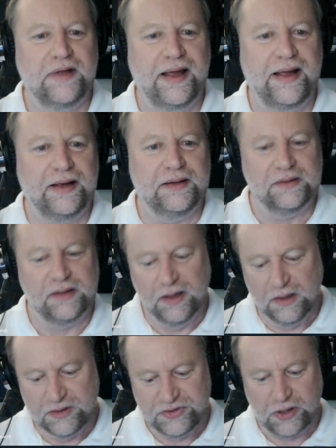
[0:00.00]
And
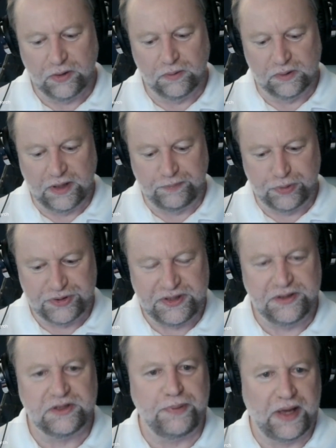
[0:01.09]
so it
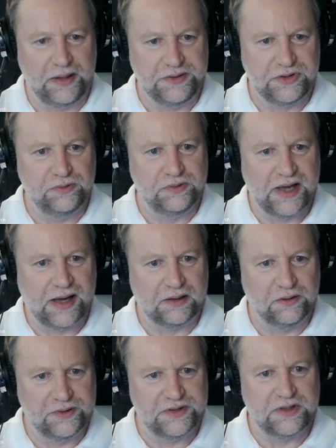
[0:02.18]
proceeds apace. You
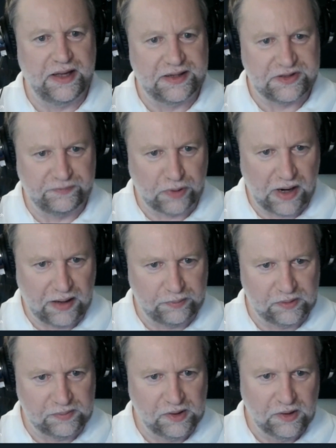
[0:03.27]
tackle this class of
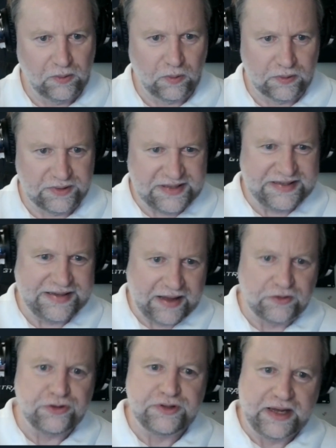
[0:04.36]
problem or this
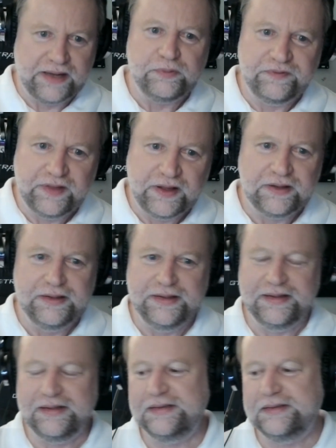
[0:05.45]
standard type of thing.
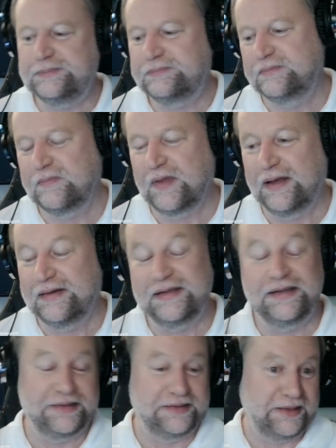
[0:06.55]

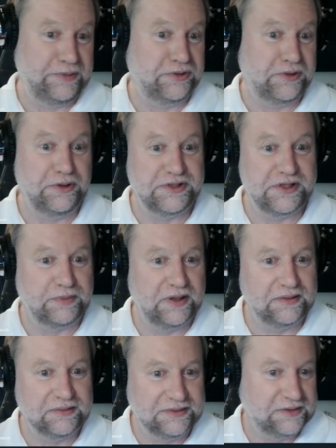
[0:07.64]
Let me throw you
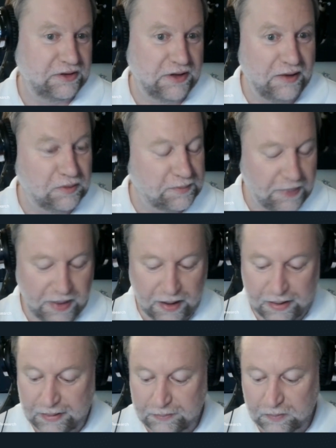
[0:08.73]
something out.
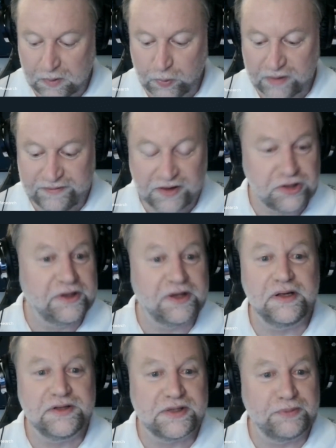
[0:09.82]
We're eventually
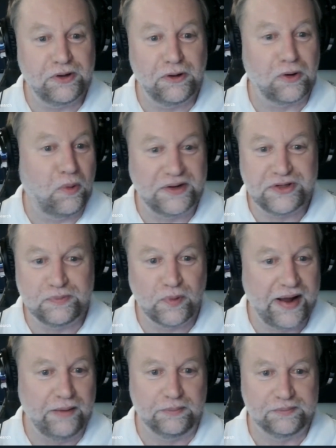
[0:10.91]
going to need something called quantum
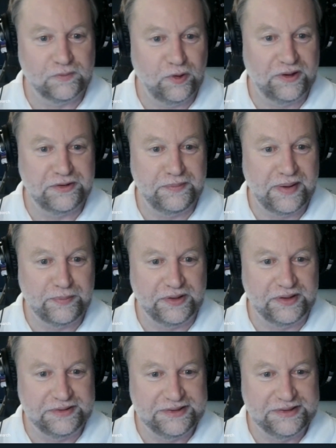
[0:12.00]
RAM, quantum memory.